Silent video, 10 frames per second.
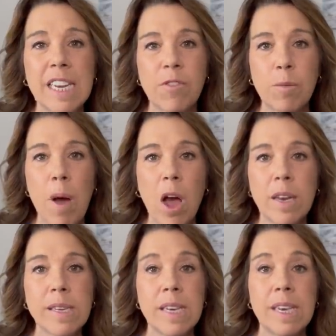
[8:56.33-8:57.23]
different
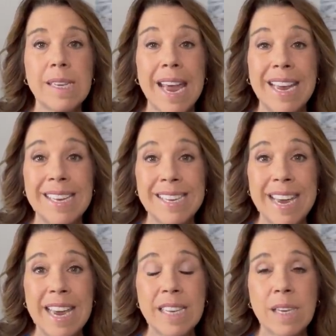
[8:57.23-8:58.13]
policies and
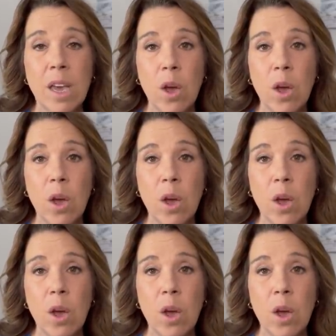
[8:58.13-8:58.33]
dates